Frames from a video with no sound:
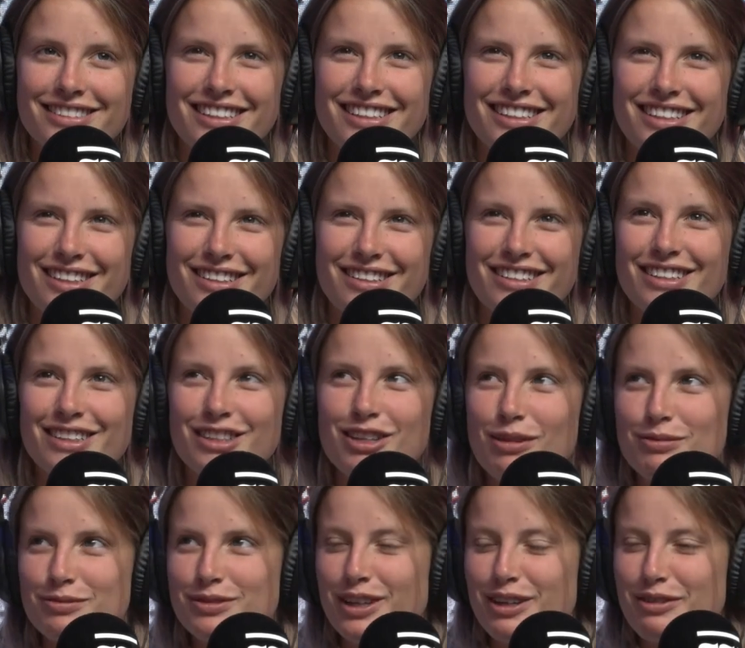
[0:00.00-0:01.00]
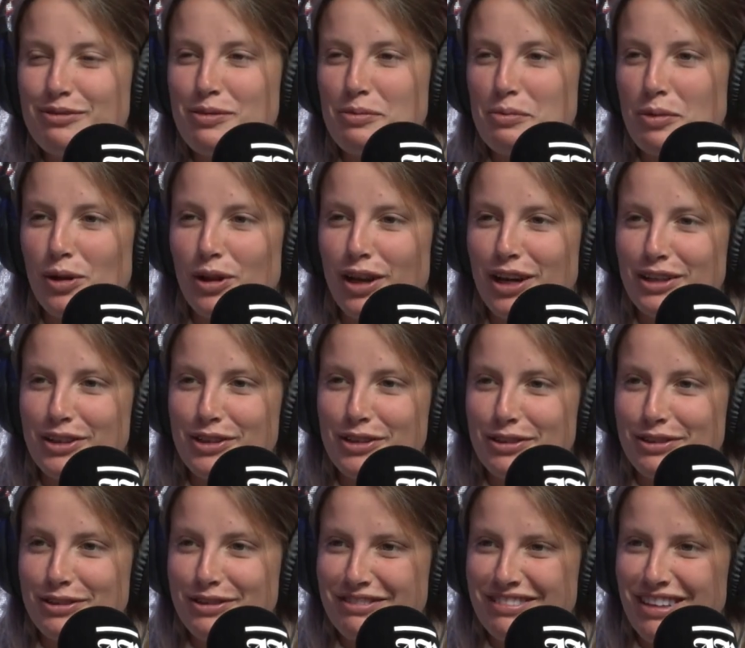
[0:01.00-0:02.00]
and I think it comes down to football
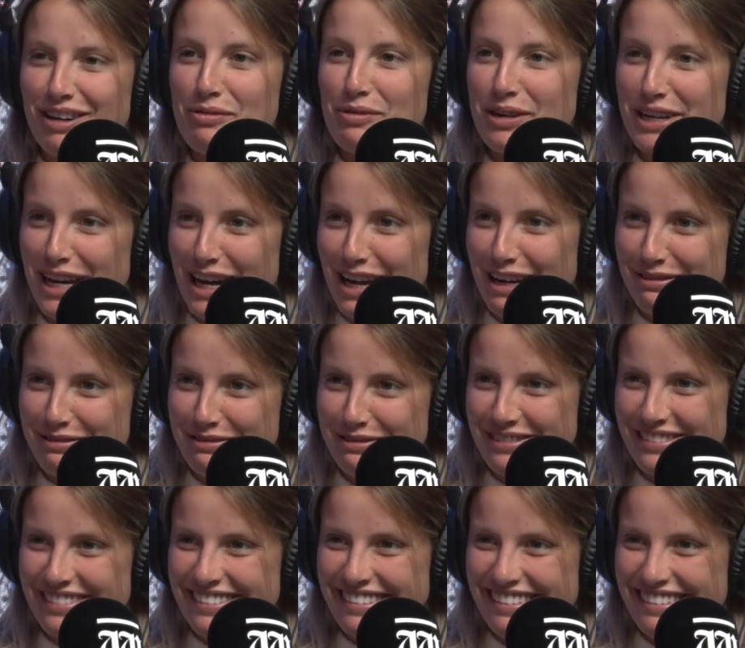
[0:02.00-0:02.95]
IQ that we have.